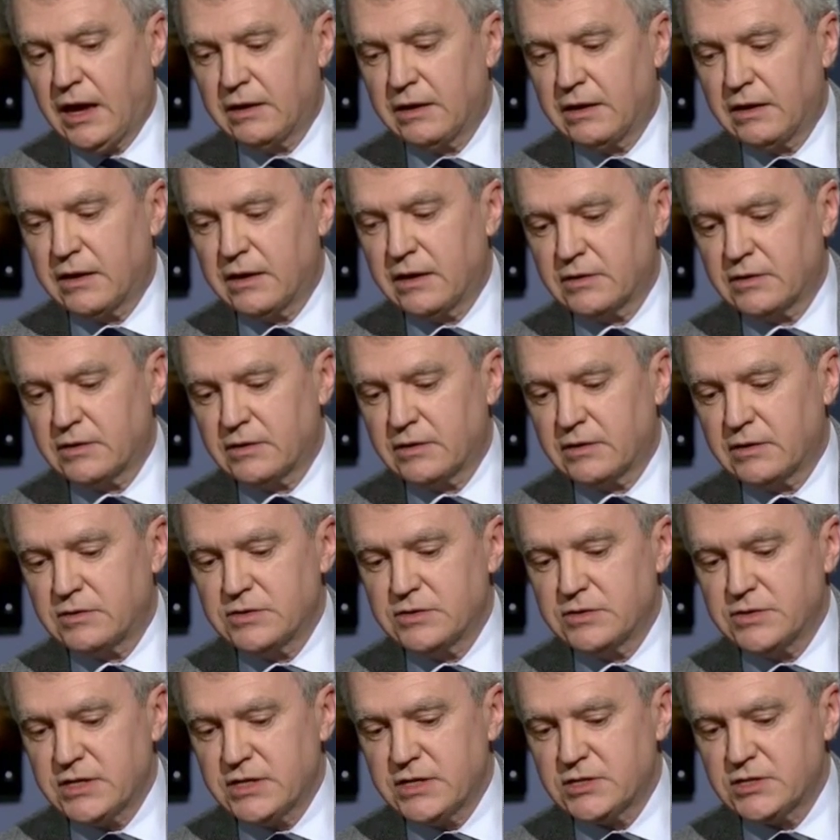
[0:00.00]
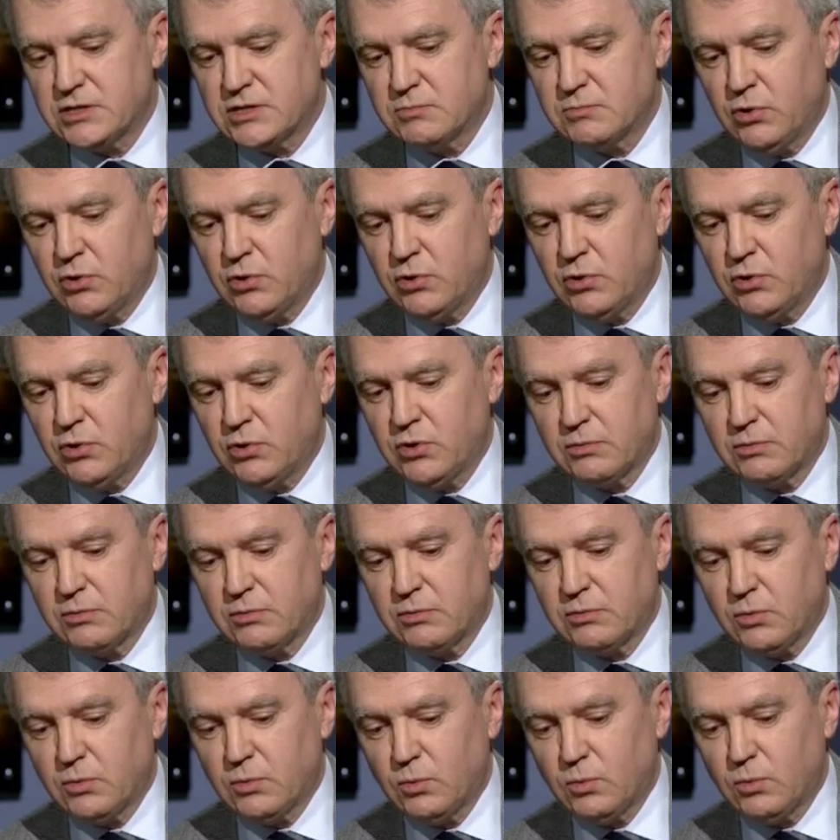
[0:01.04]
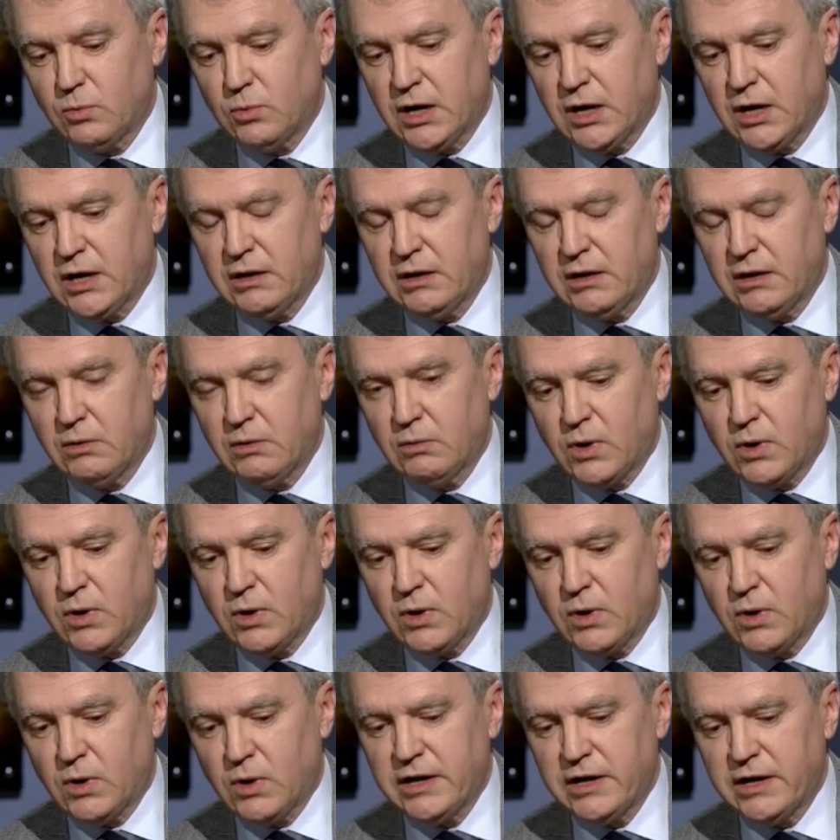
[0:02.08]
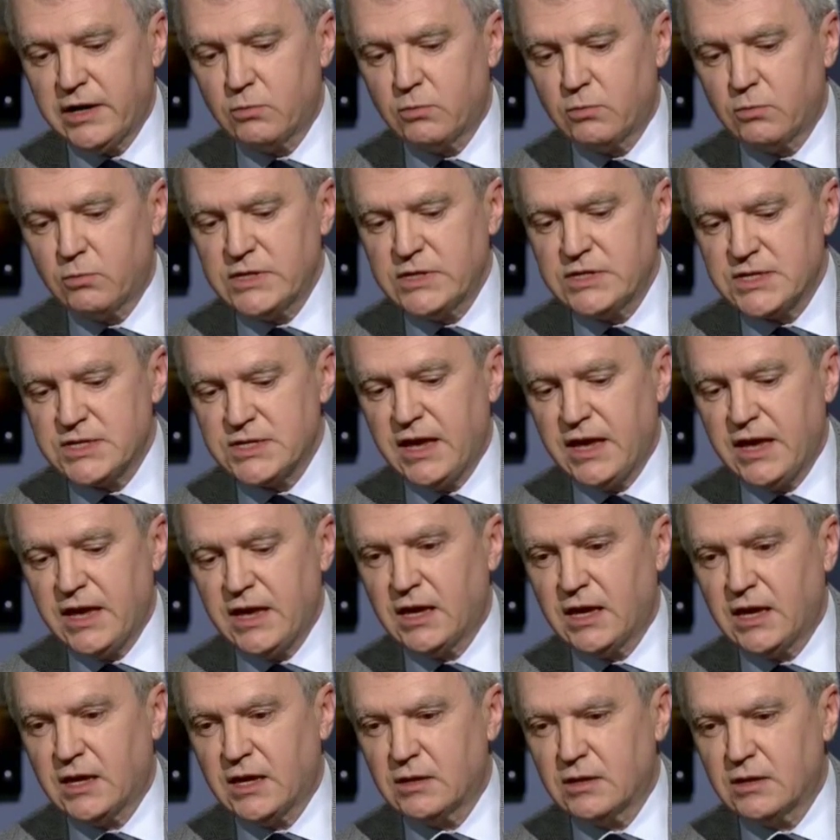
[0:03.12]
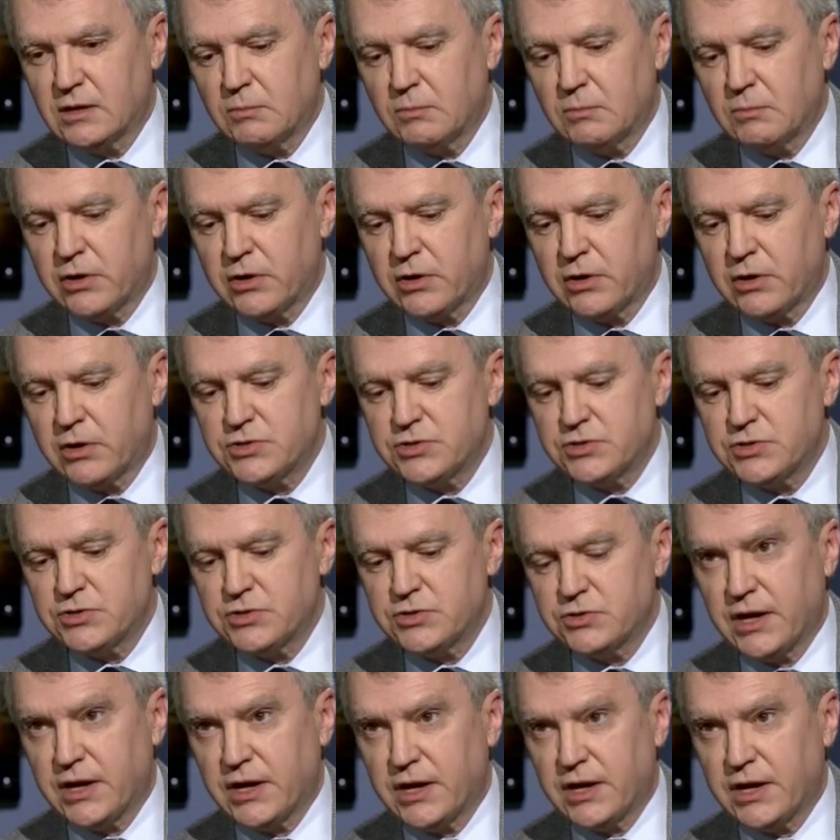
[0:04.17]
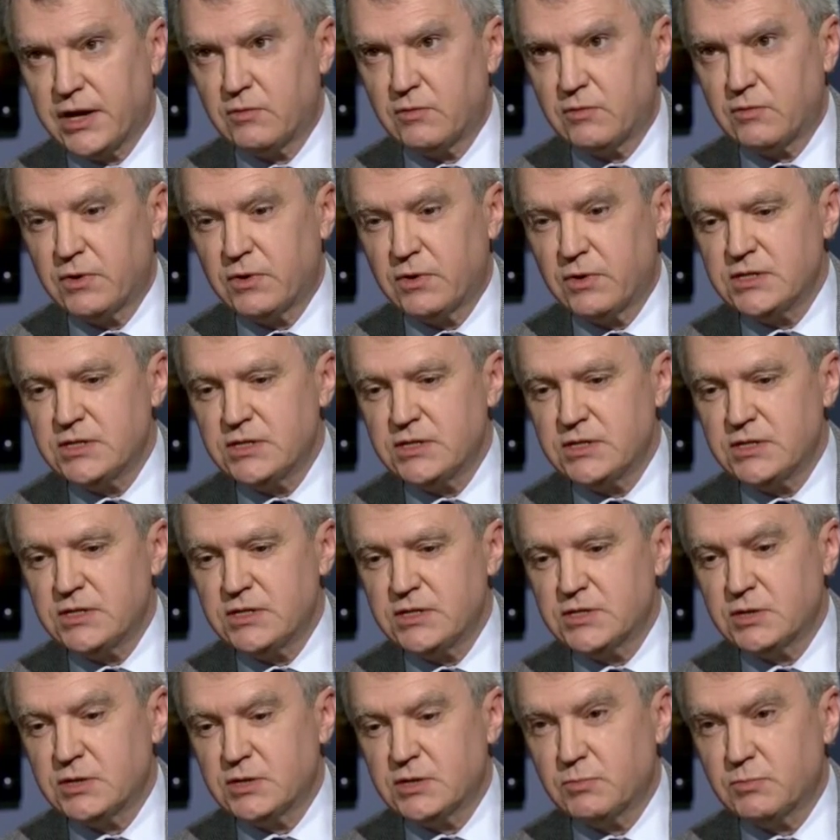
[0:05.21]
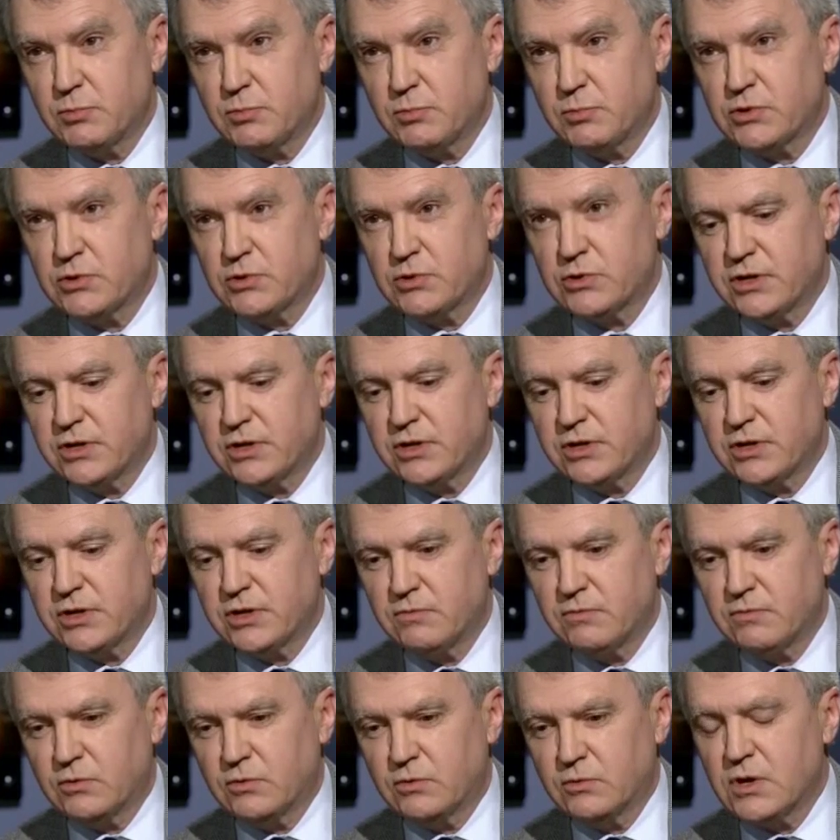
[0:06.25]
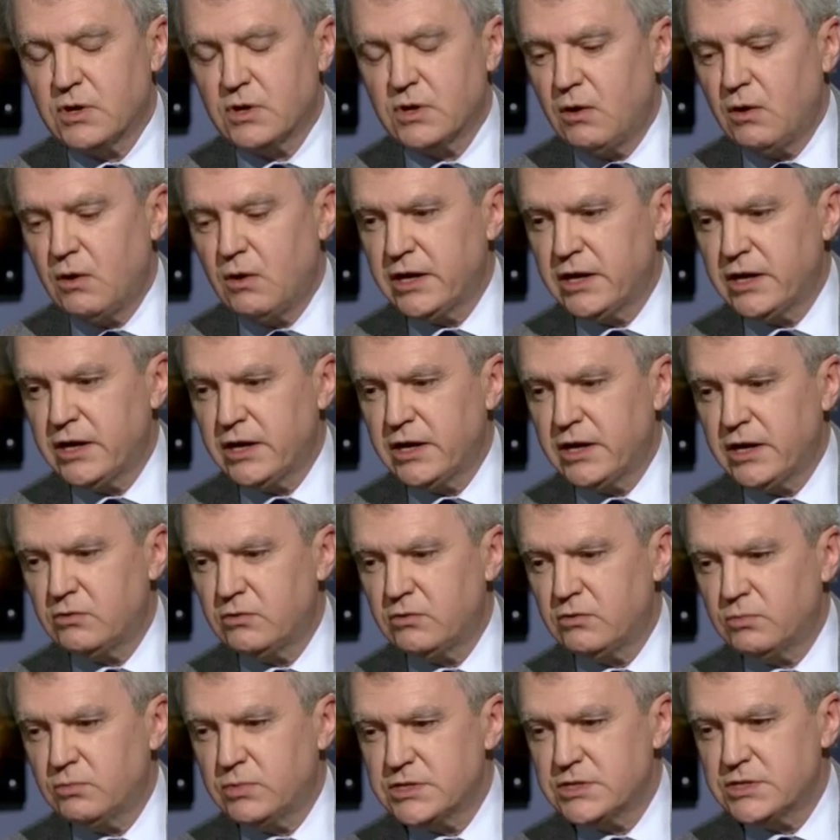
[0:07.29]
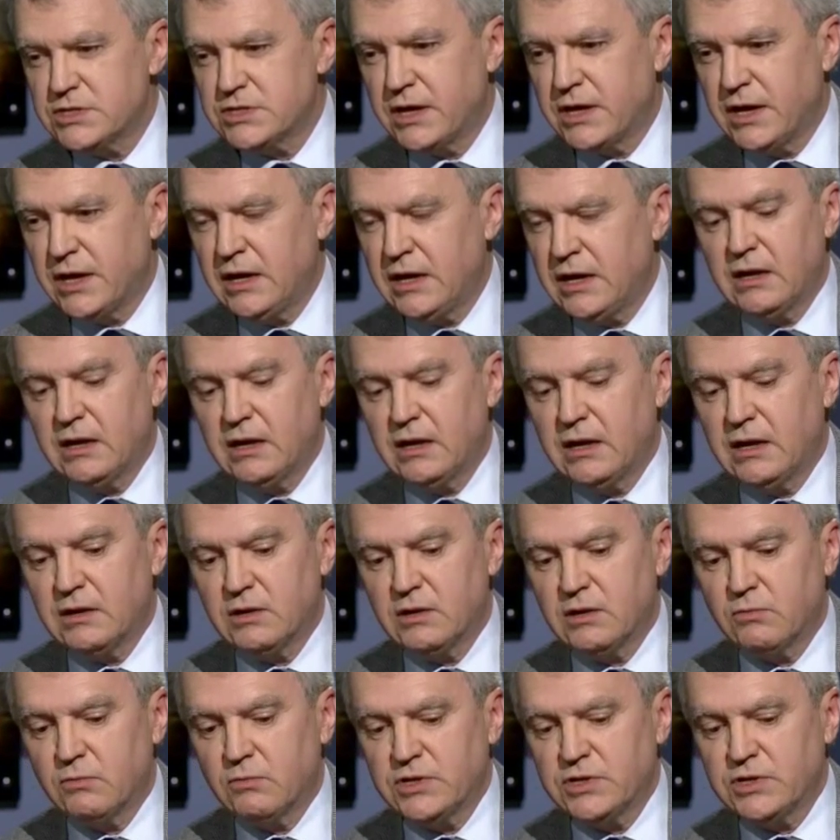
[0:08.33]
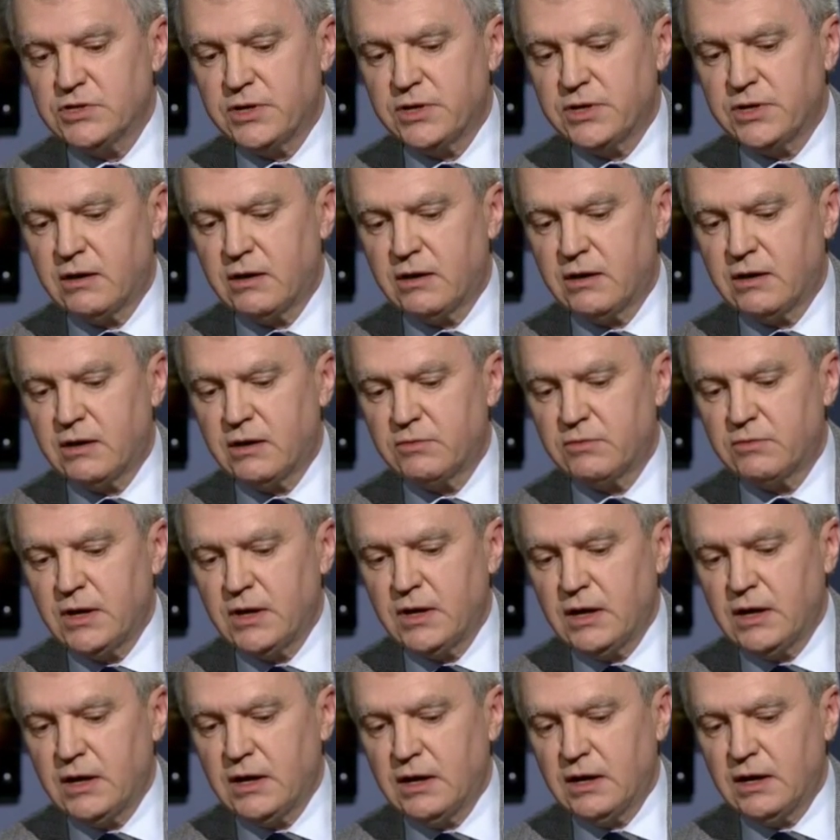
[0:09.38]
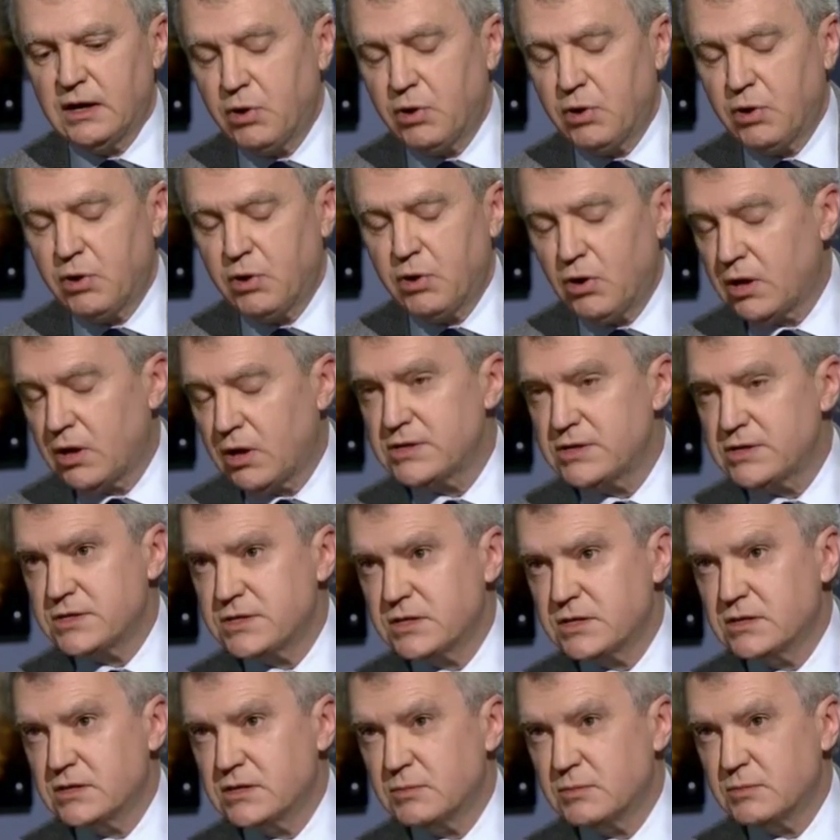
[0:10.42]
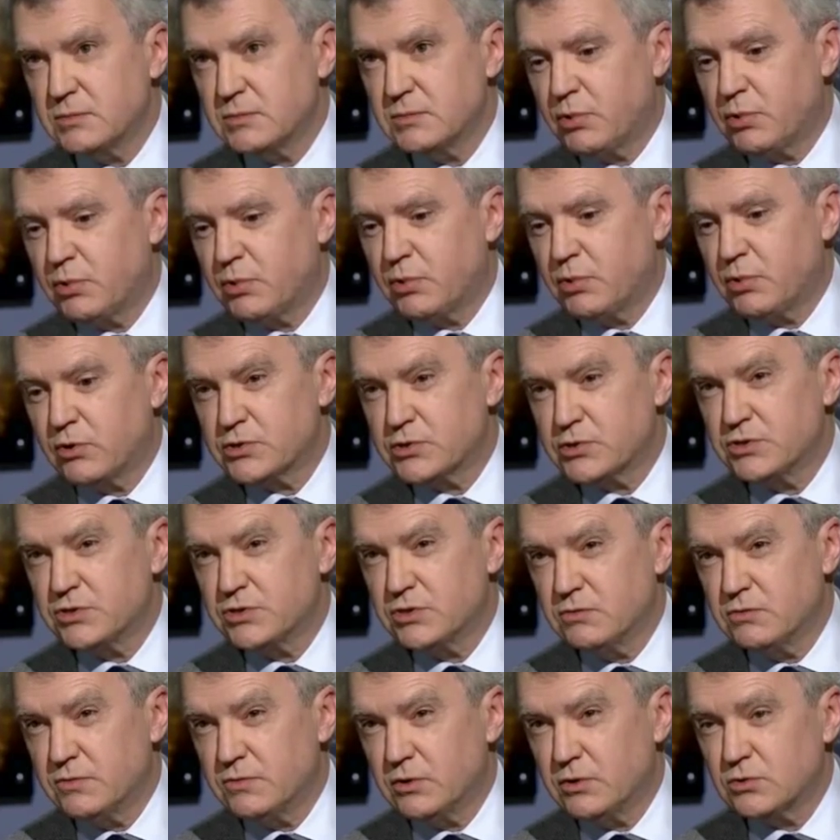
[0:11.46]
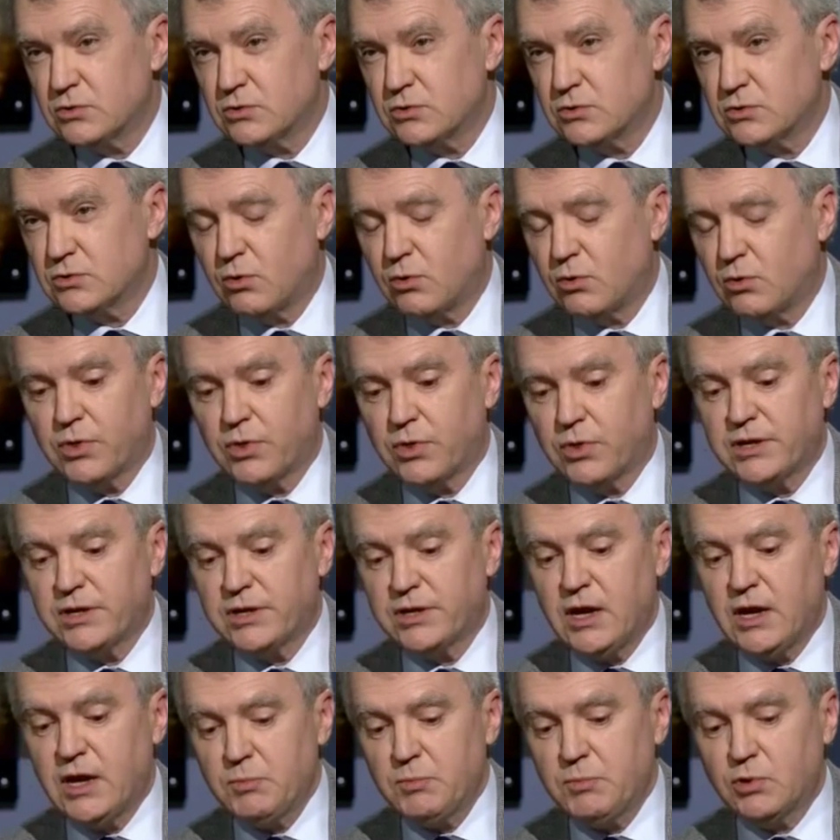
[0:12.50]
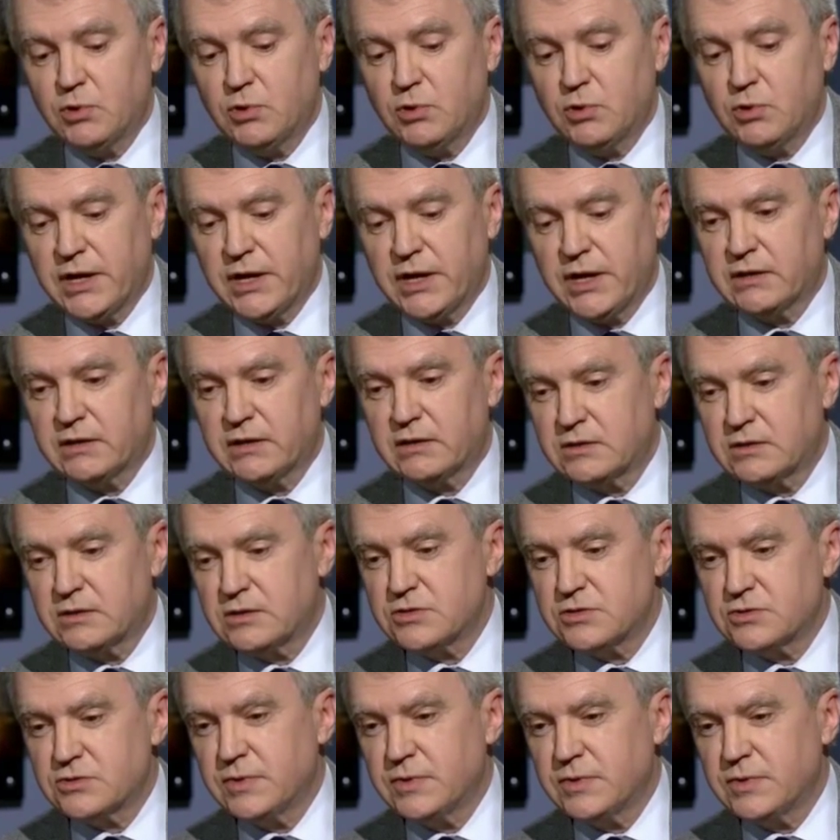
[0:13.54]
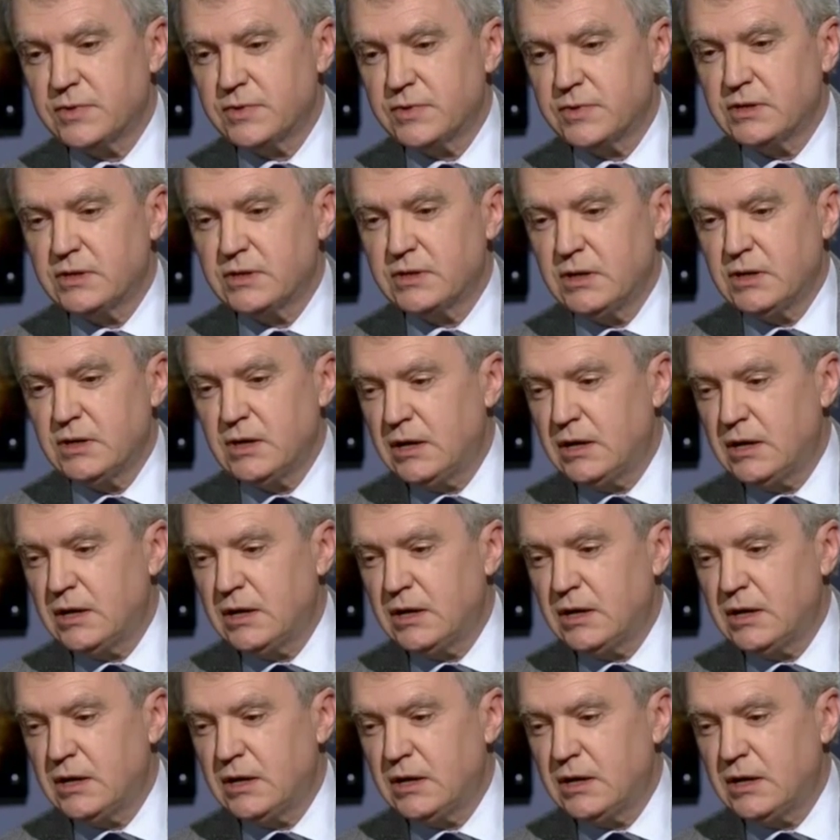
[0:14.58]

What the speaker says: And as I suggest in my book, why are we saying that parties should have seats in proportion to their votes? Why don't we say that we should have policies in proportion to votes, or that people get to serve